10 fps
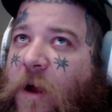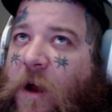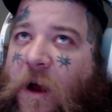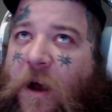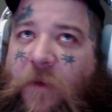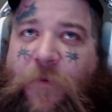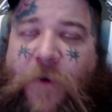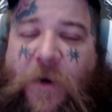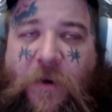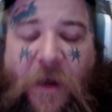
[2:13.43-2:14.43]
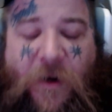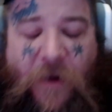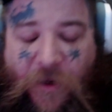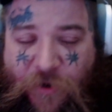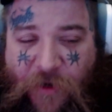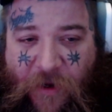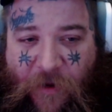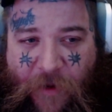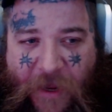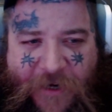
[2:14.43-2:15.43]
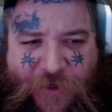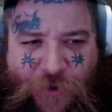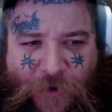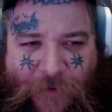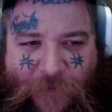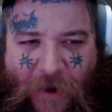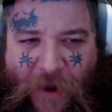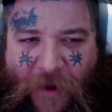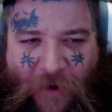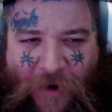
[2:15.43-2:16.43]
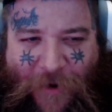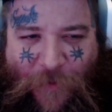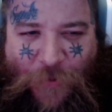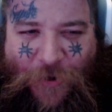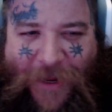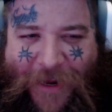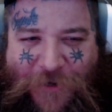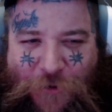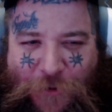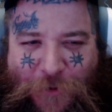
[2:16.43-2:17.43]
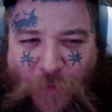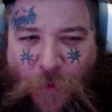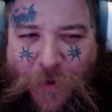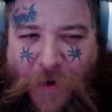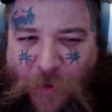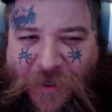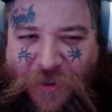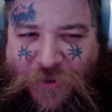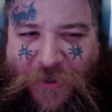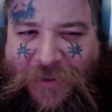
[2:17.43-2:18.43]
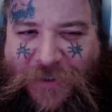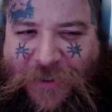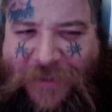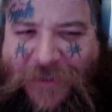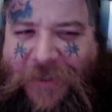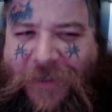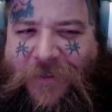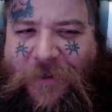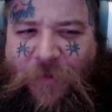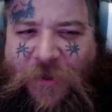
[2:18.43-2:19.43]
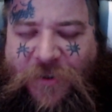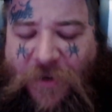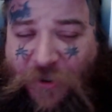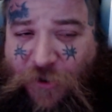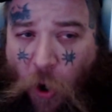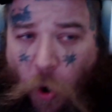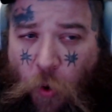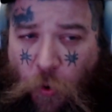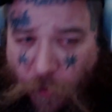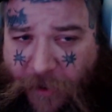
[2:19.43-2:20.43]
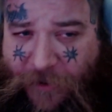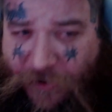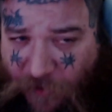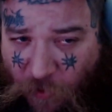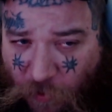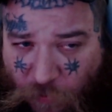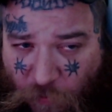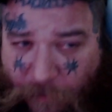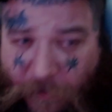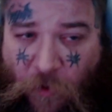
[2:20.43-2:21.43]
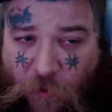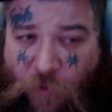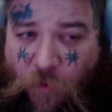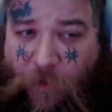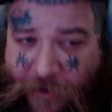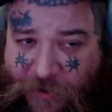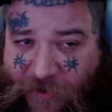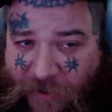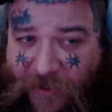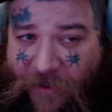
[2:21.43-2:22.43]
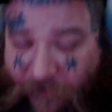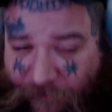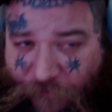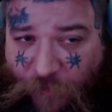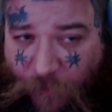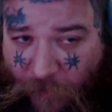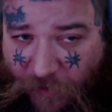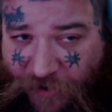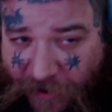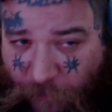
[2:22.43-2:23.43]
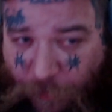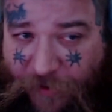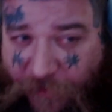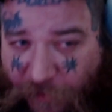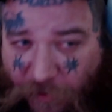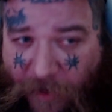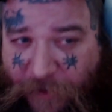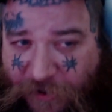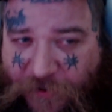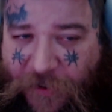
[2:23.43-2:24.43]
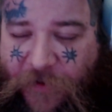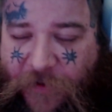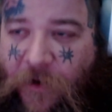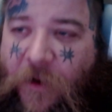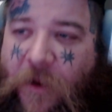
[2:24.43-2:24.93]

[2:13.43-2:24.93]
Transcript: I couldn't age her if... I couldn't put an age on her if I wanted. I want to say she's, like, 60-something. She's, like, she's old, right? She's an old woman, older woman. She's got, like... She's not completely gray, but she's getting there.